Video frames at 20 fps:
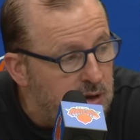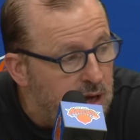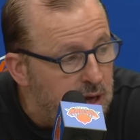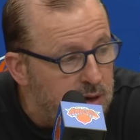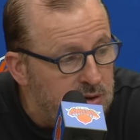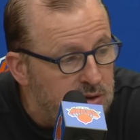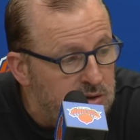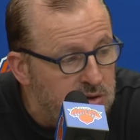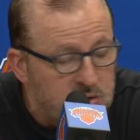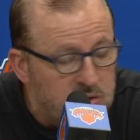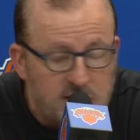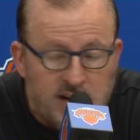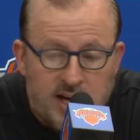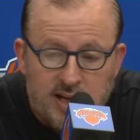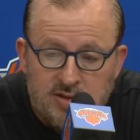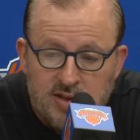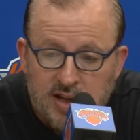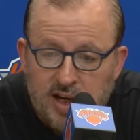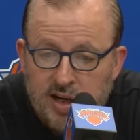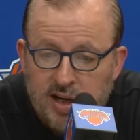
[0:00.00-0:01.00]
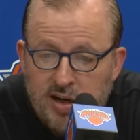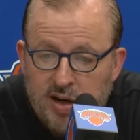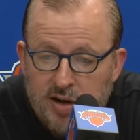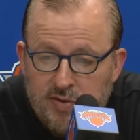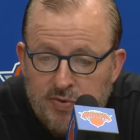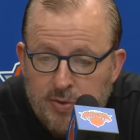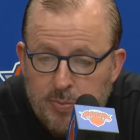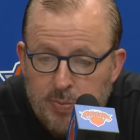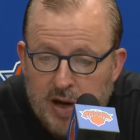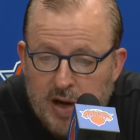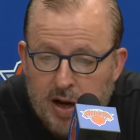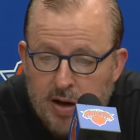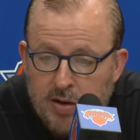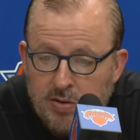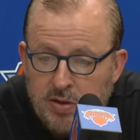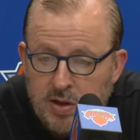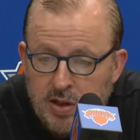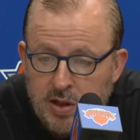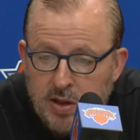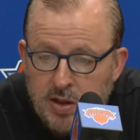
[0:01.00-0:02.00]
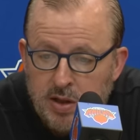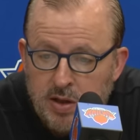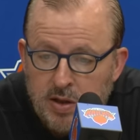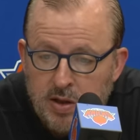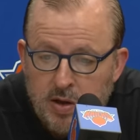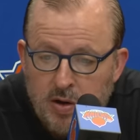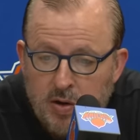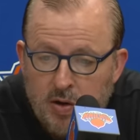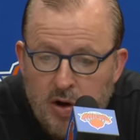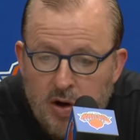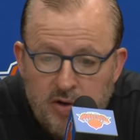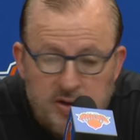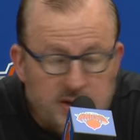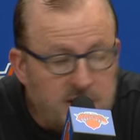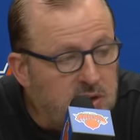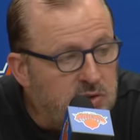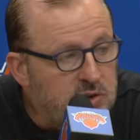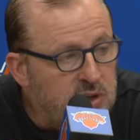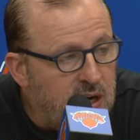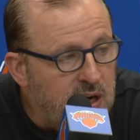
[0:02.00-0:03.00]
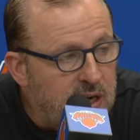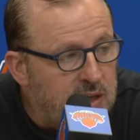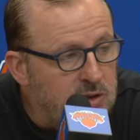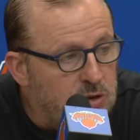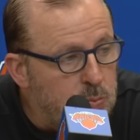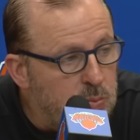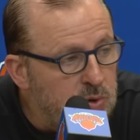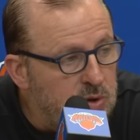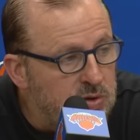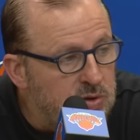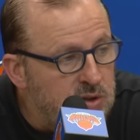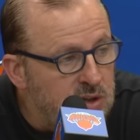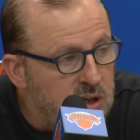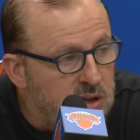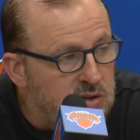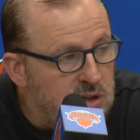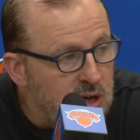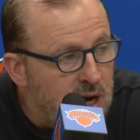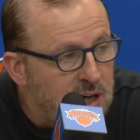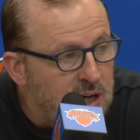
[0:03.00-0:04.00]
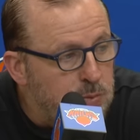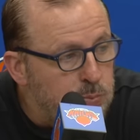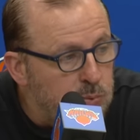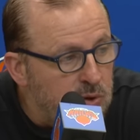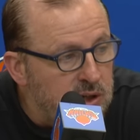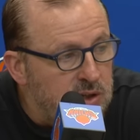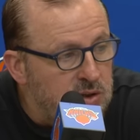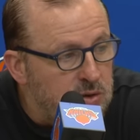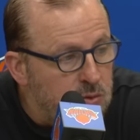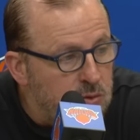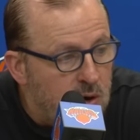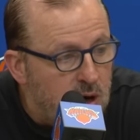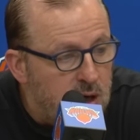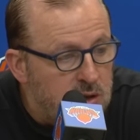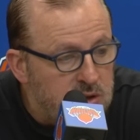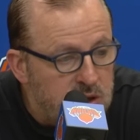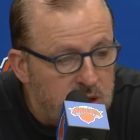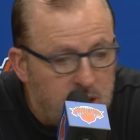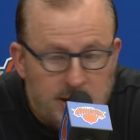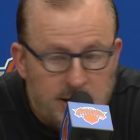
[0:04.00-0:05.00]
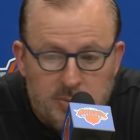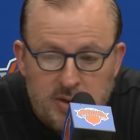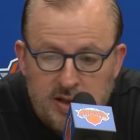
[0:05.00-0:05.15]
You just can't say enough about all the intangibles that Josh brings to our team.